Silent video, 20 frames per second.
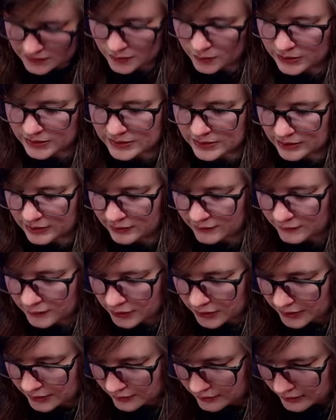excited for
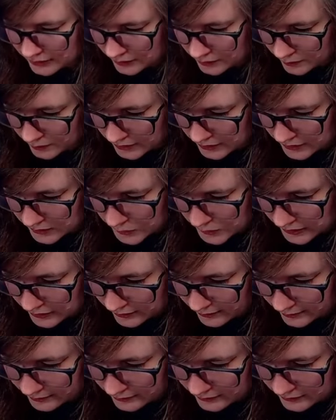it. I hope it does well.
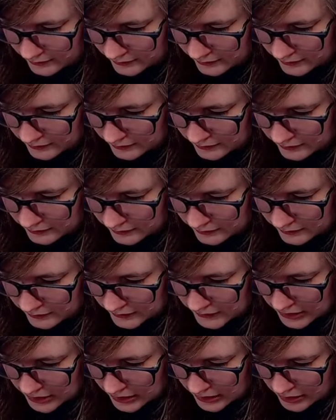
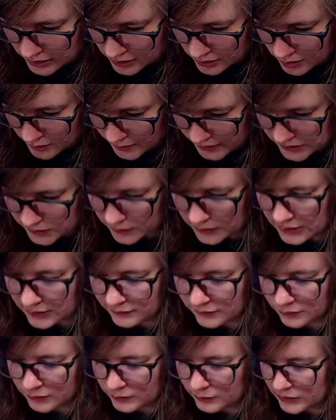I hope it's what
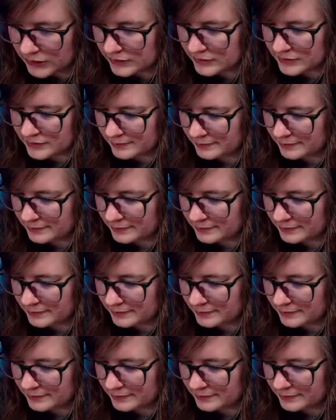everyone wants.